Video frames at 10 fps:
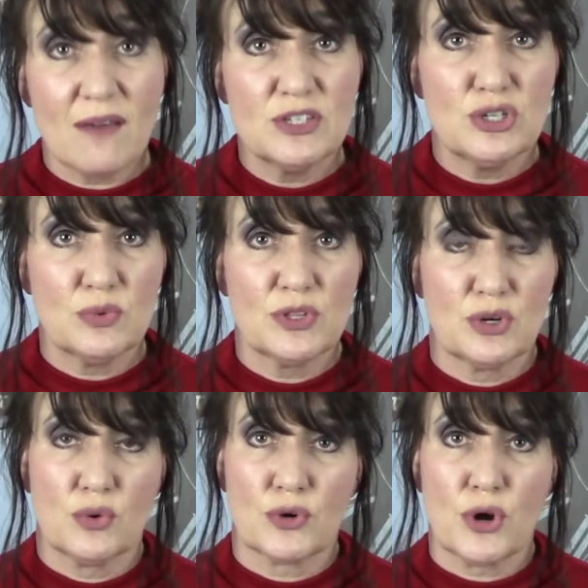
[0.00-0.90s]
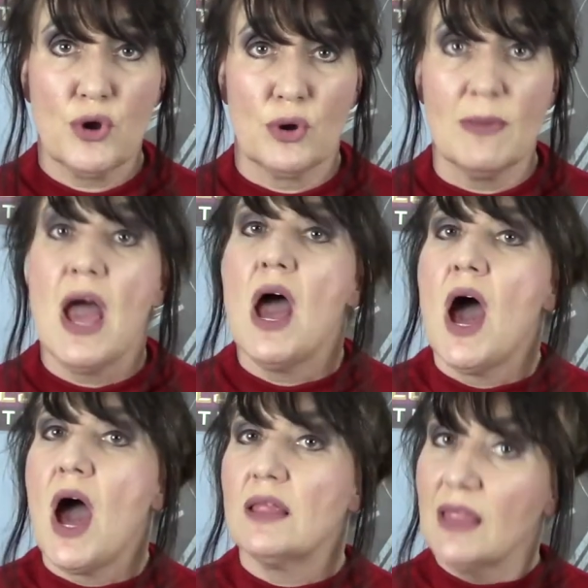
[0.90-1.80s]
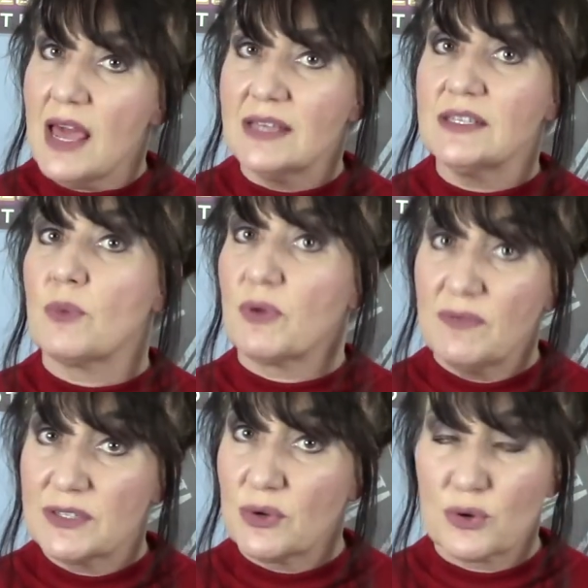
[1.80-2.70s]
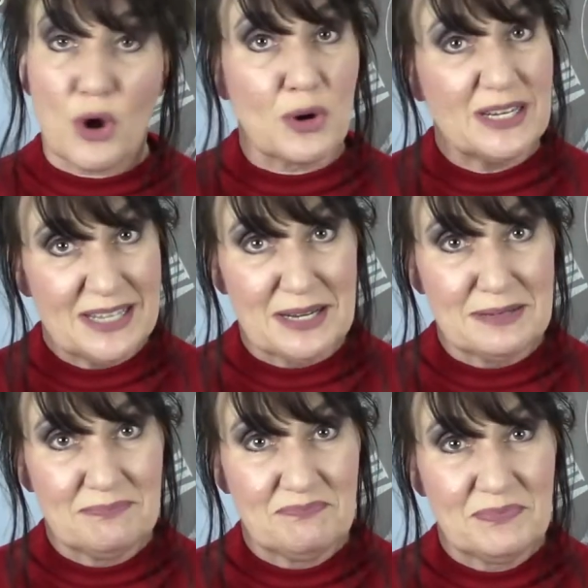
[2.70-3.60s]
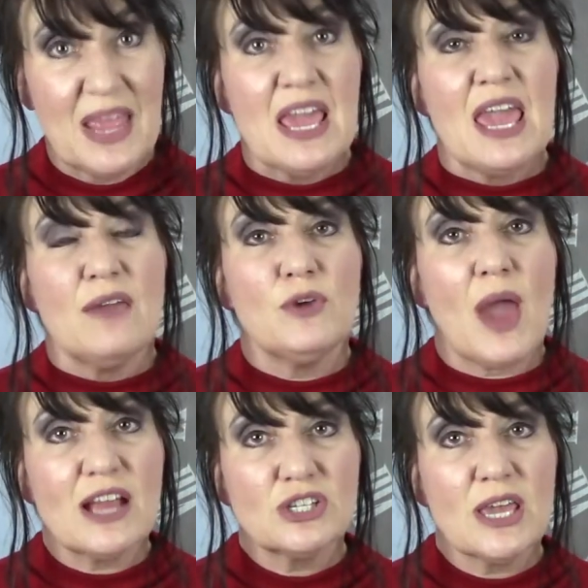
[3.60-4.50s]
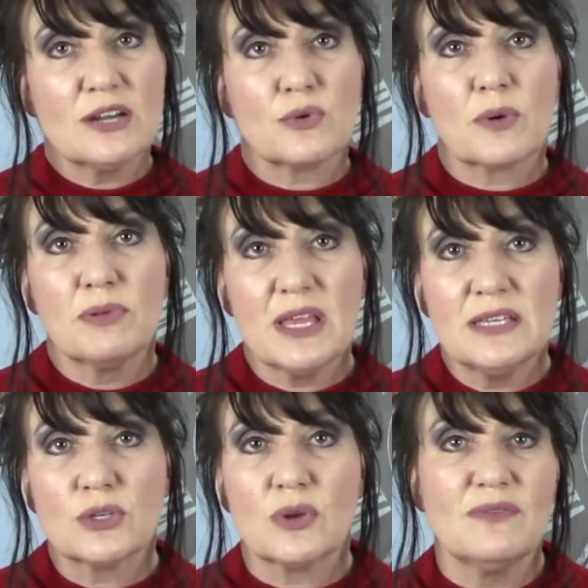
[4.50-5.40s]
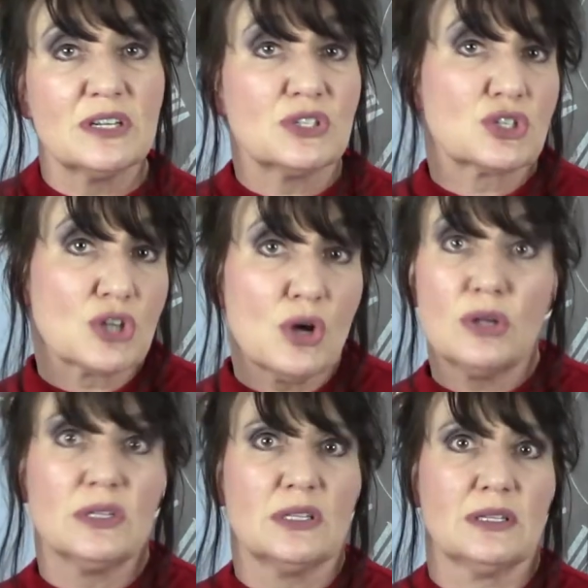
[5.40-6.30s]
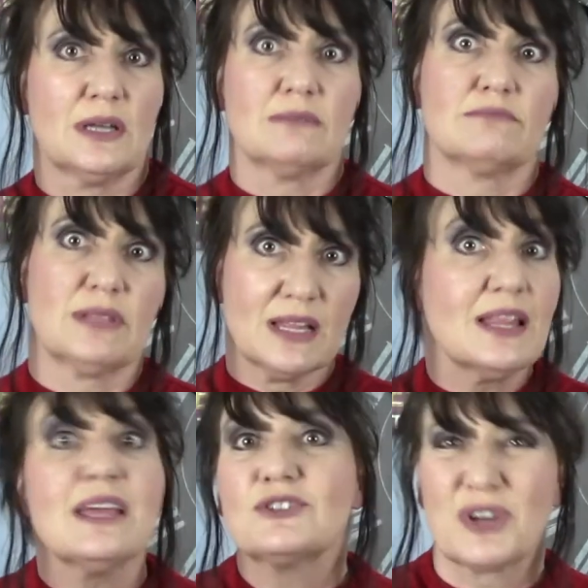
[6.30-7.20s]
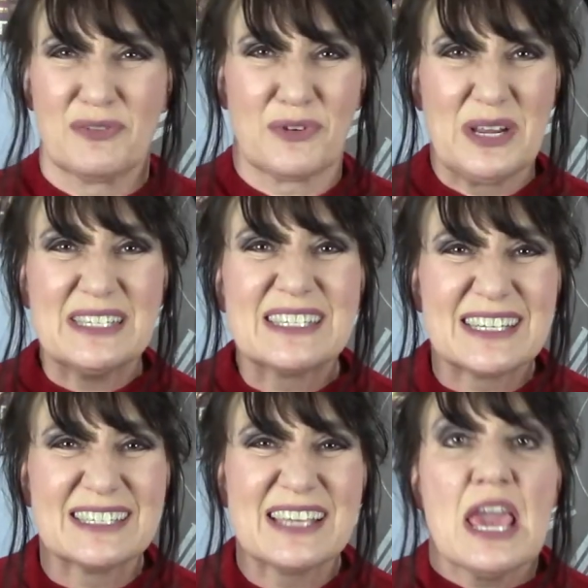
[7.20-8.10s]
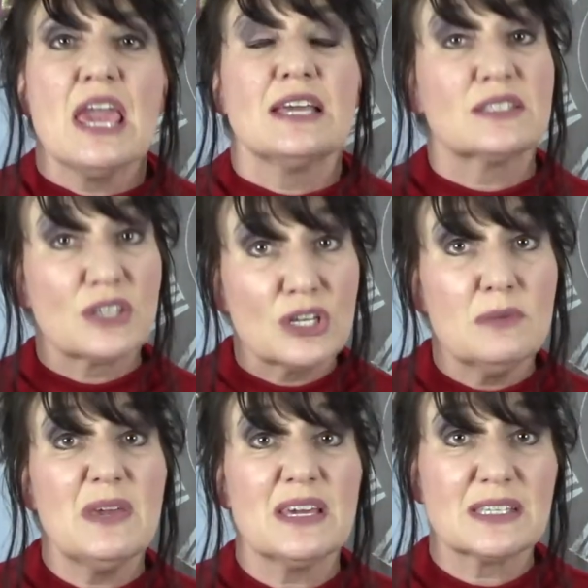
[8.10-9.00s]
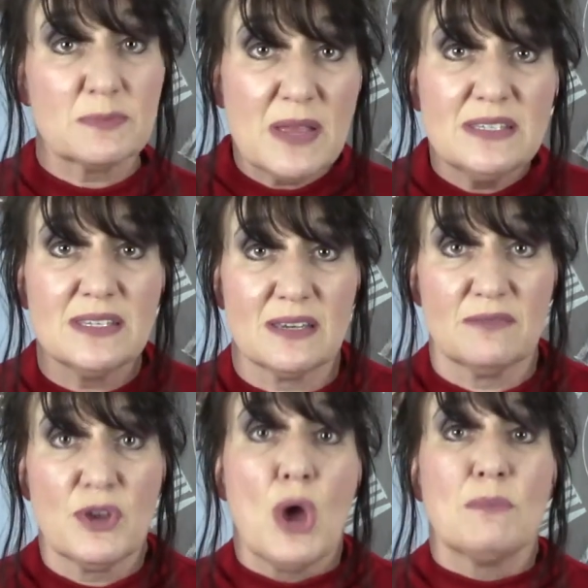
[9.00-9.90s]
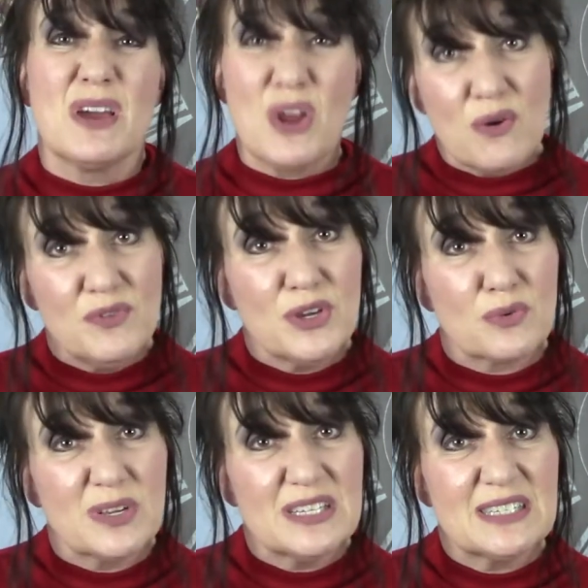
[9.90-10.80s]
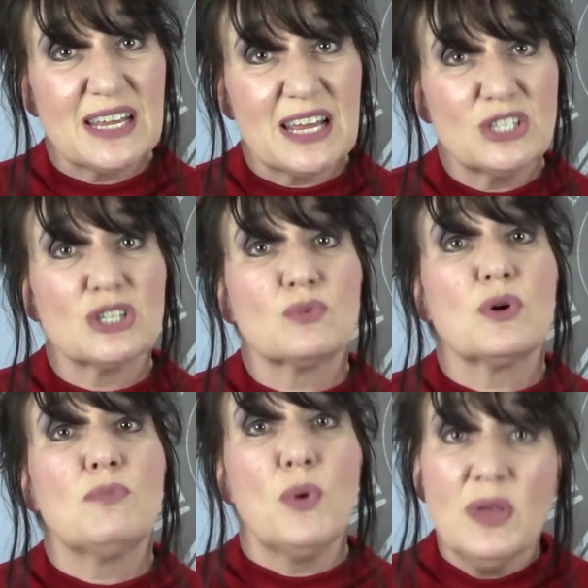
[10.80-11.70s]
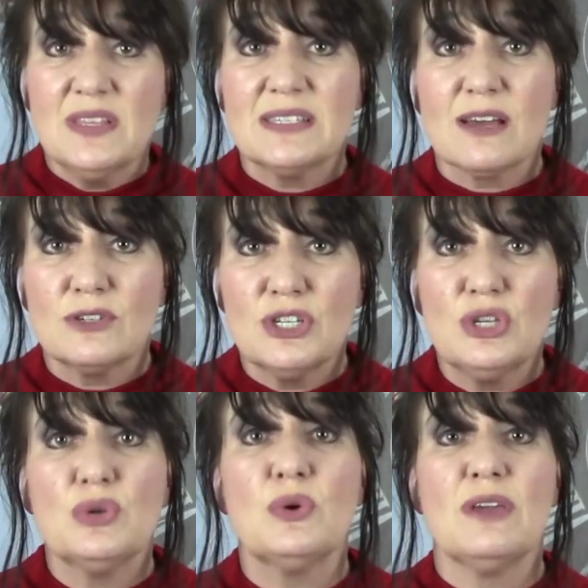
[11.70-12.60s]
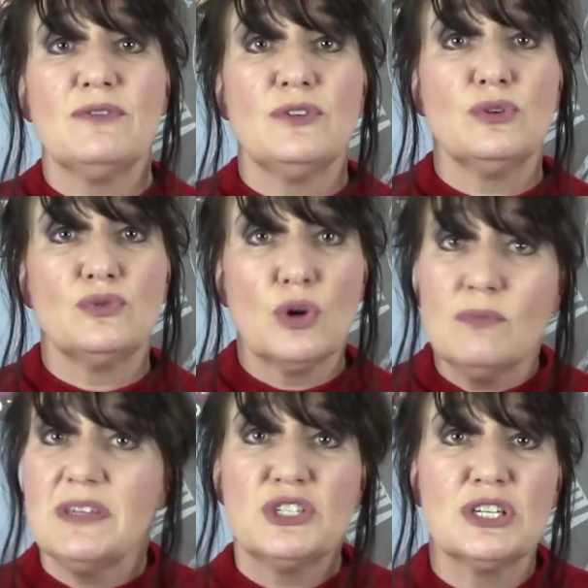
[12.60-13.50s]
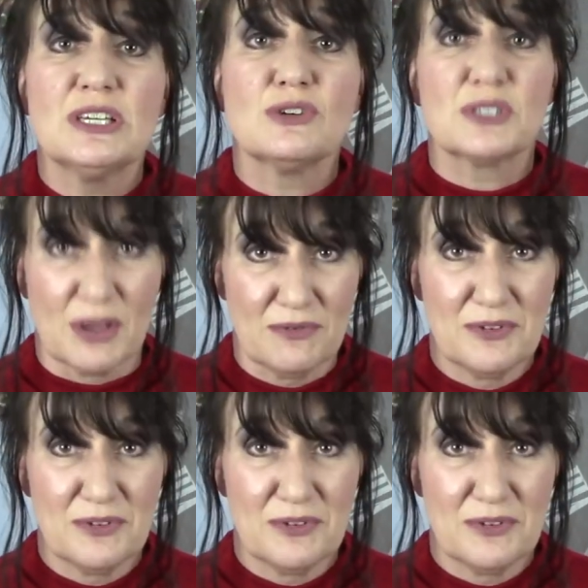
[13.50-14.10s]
to do with an older home unless a previous owner already did it. If you actually had to replace or even install electric, for instance, it's going to be expensive, but hopefully your real estate agent will point this out to you if you don't mention it yourself.